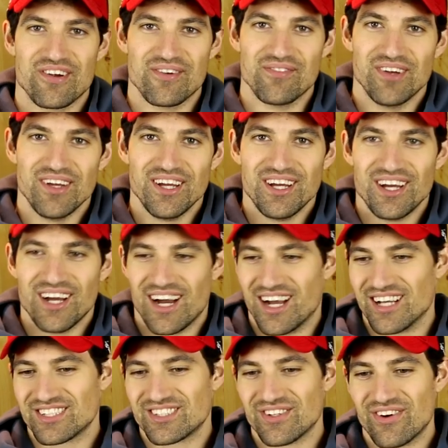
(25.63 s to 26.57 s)
room.
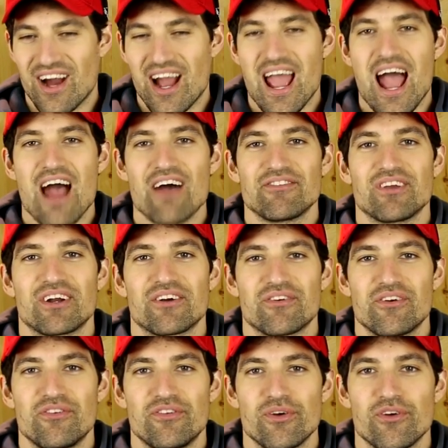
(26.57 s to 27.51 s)
Uh, so I have done a
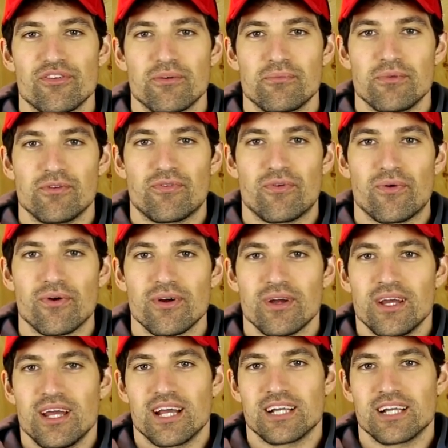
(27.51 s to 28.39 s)
review of them before,